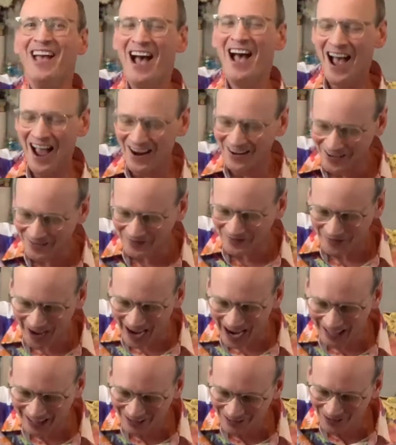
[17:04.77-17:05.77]
And the
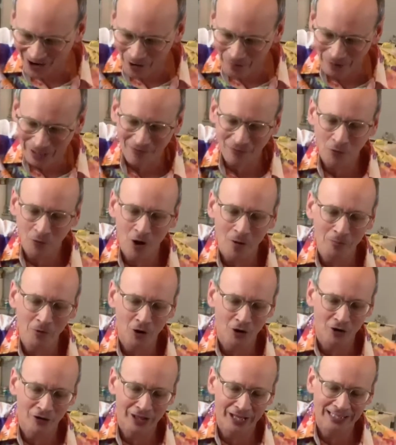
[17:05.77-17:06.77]
final one, we'll have one more
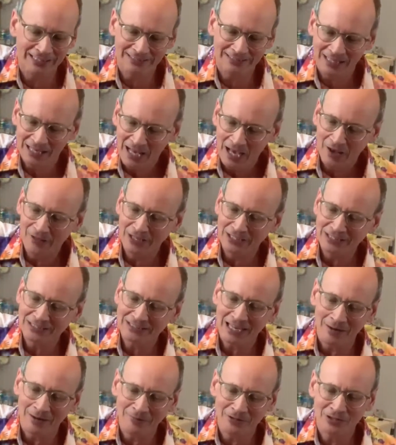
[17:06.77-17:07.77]
of these, and then it's
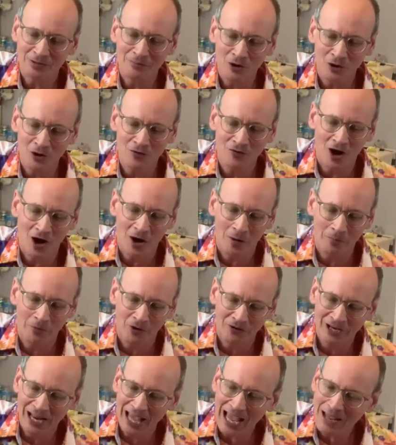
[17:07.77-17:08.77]
time to move on. But
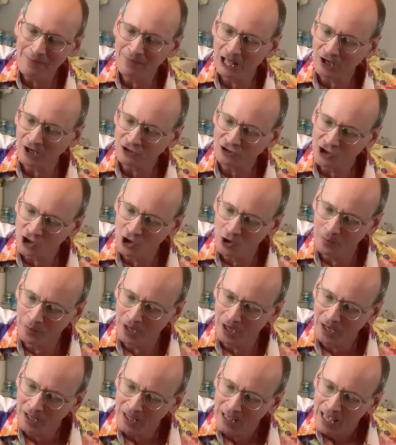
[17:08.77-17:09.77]
name that tuba.